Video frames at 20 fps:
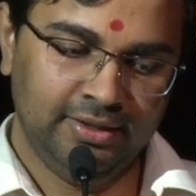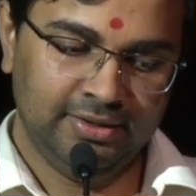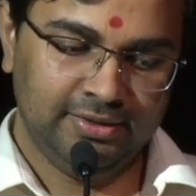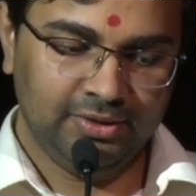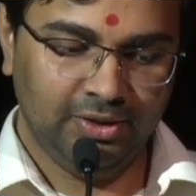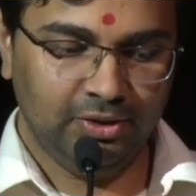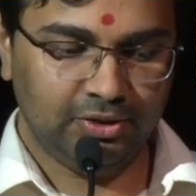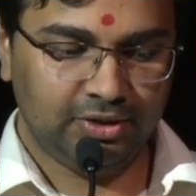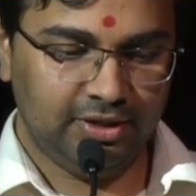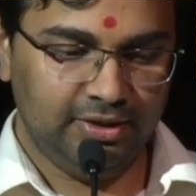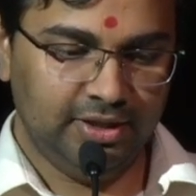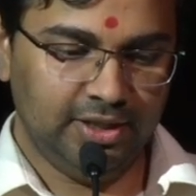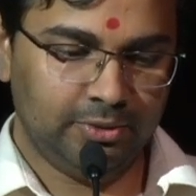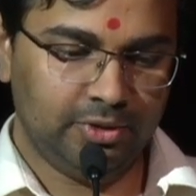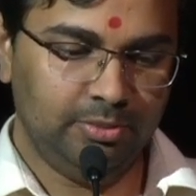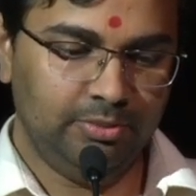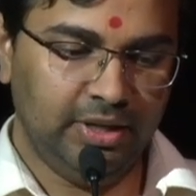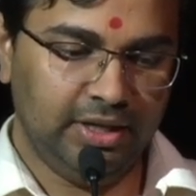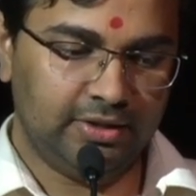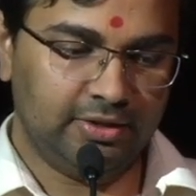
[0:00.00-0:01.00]
Okay, they
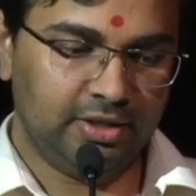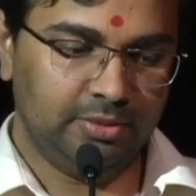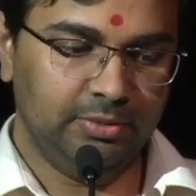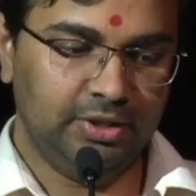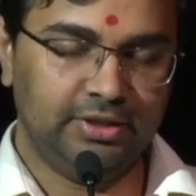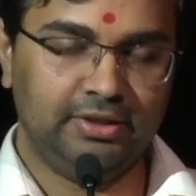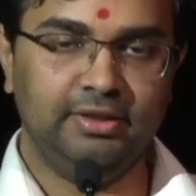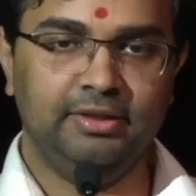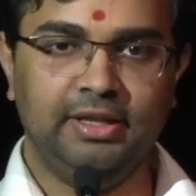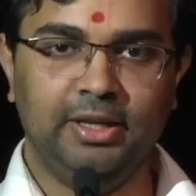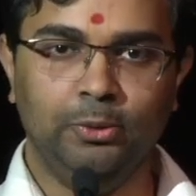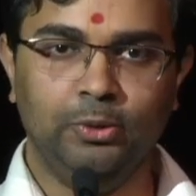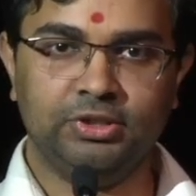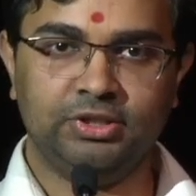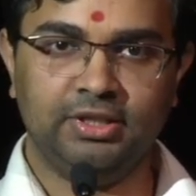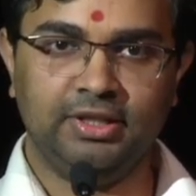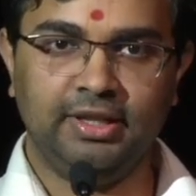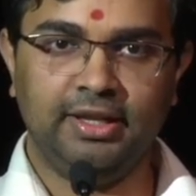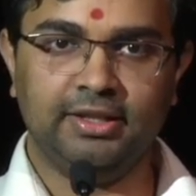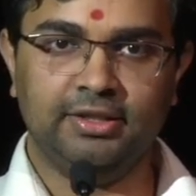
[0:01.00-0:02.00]
were better, but it
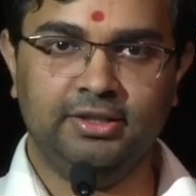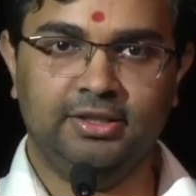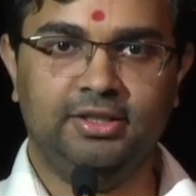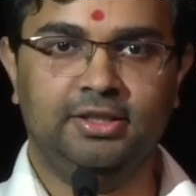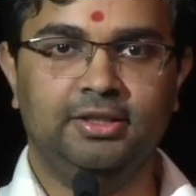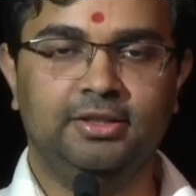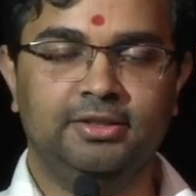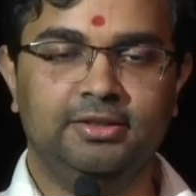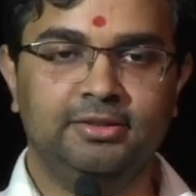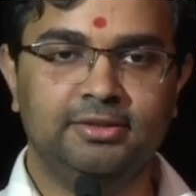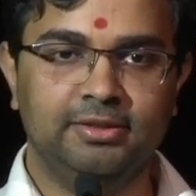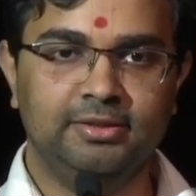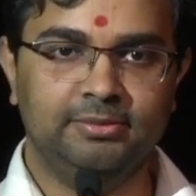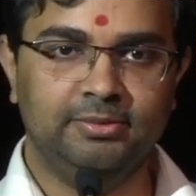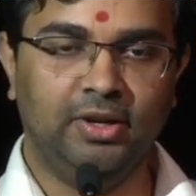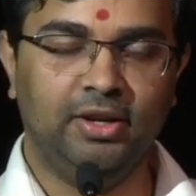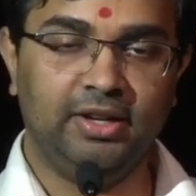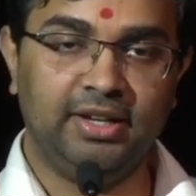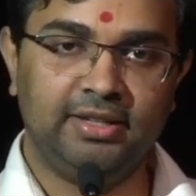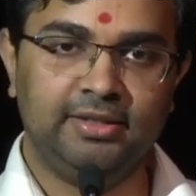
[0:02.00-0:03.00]
wasn't like a
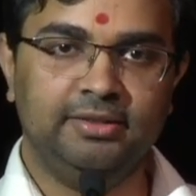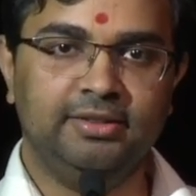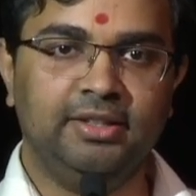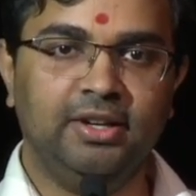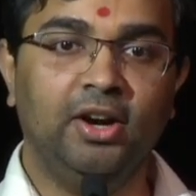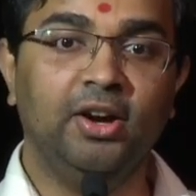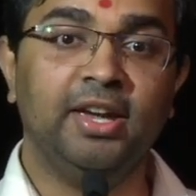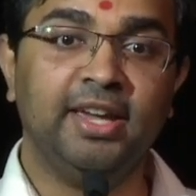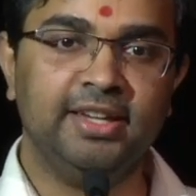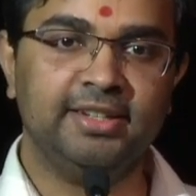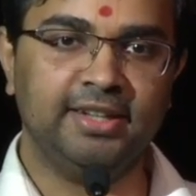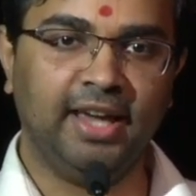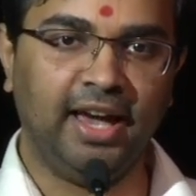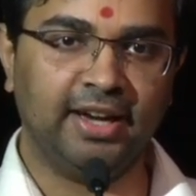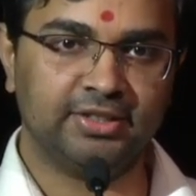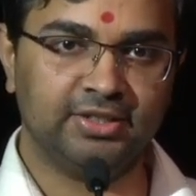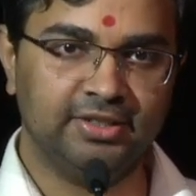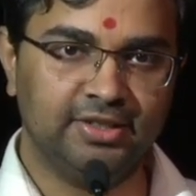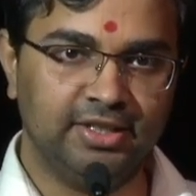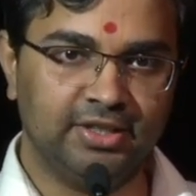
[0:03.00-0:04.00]
hit
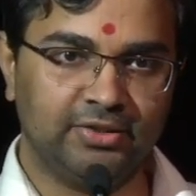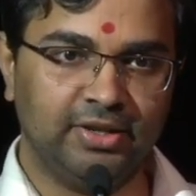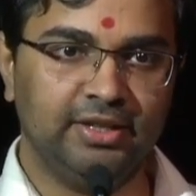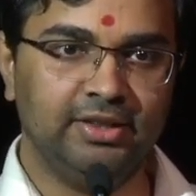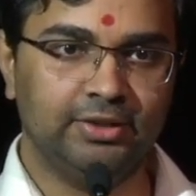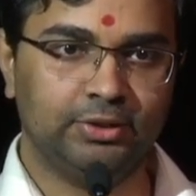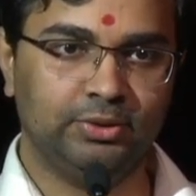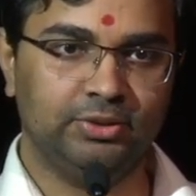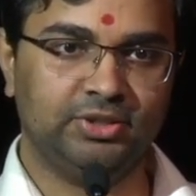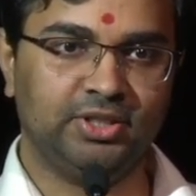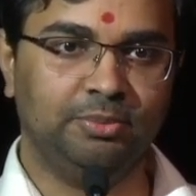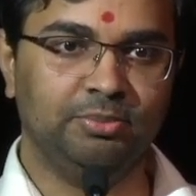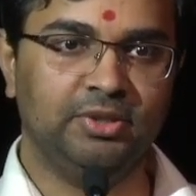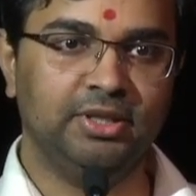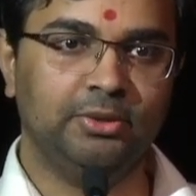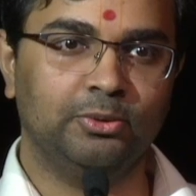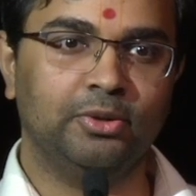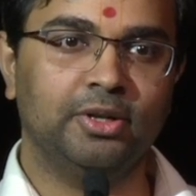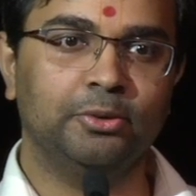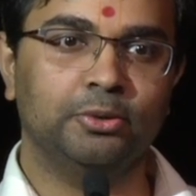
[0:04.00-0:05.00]
accident, right? This is
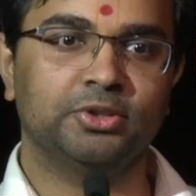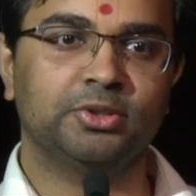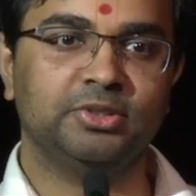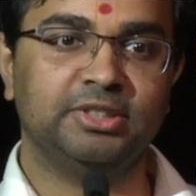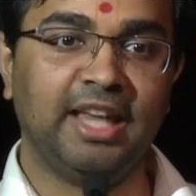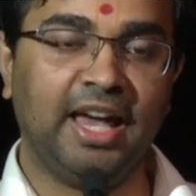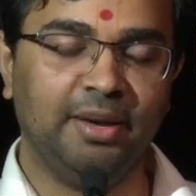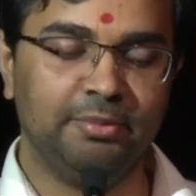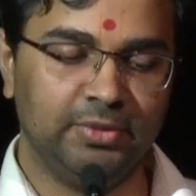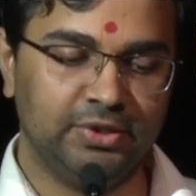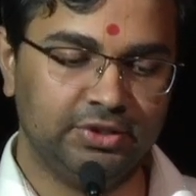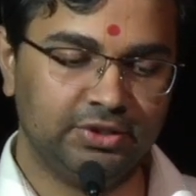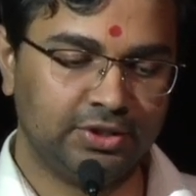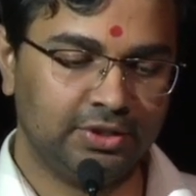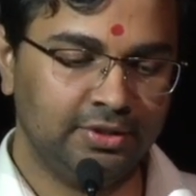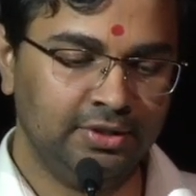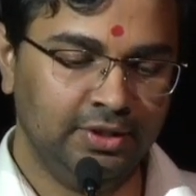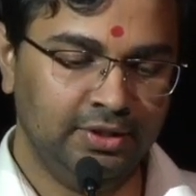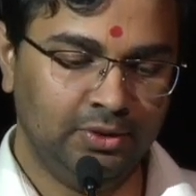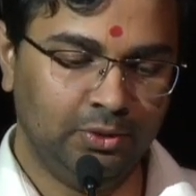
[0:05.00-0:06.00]
something where it was damaged
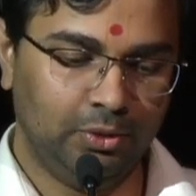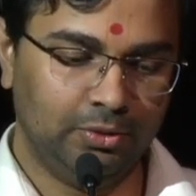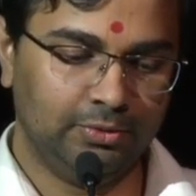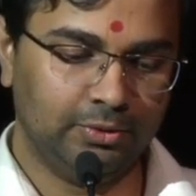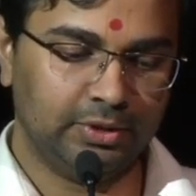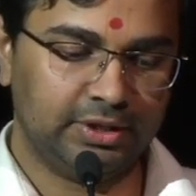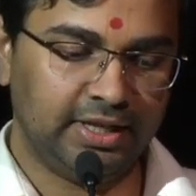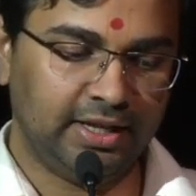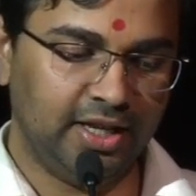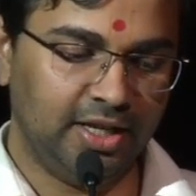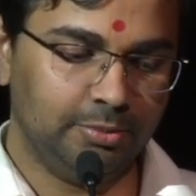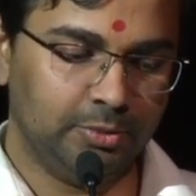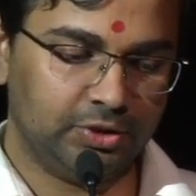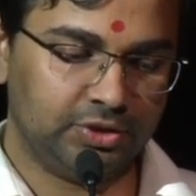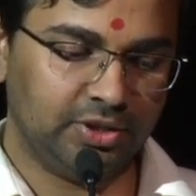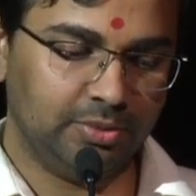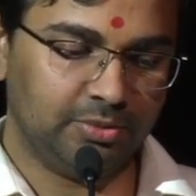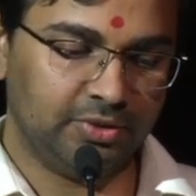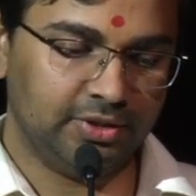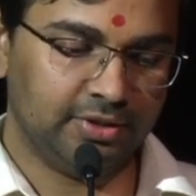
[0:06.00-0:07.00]
over time or
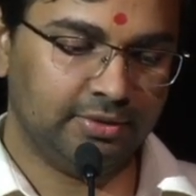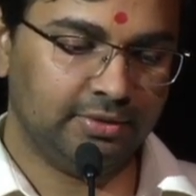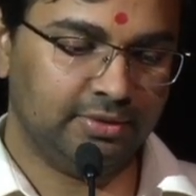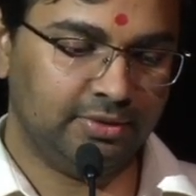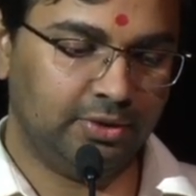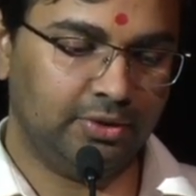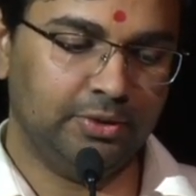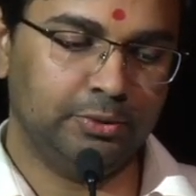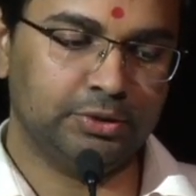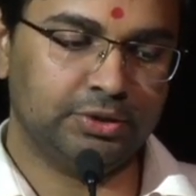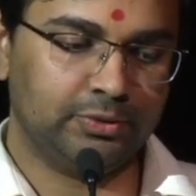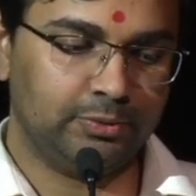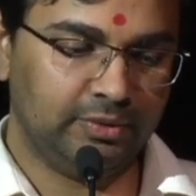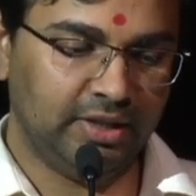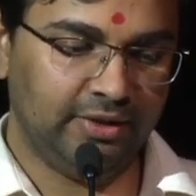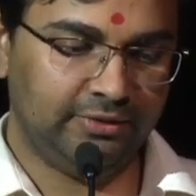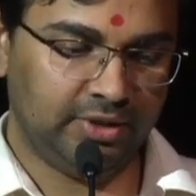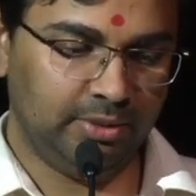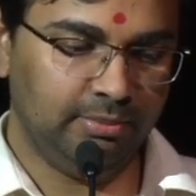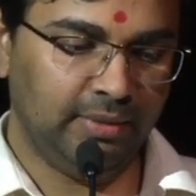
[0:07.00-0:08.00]
something, or it was
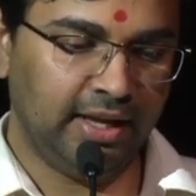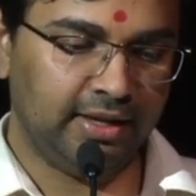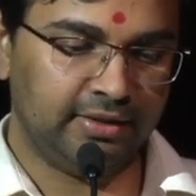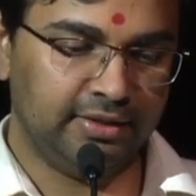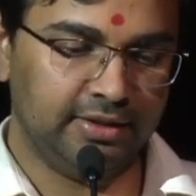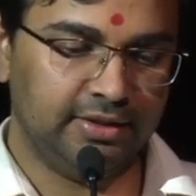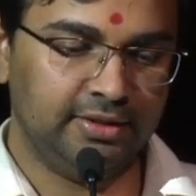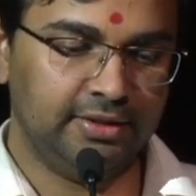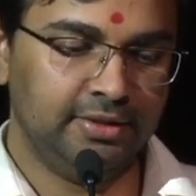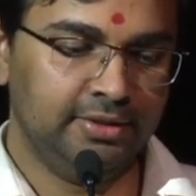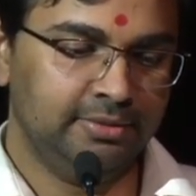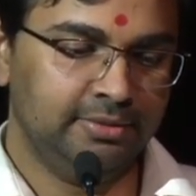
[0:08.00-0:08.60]
left abandoned.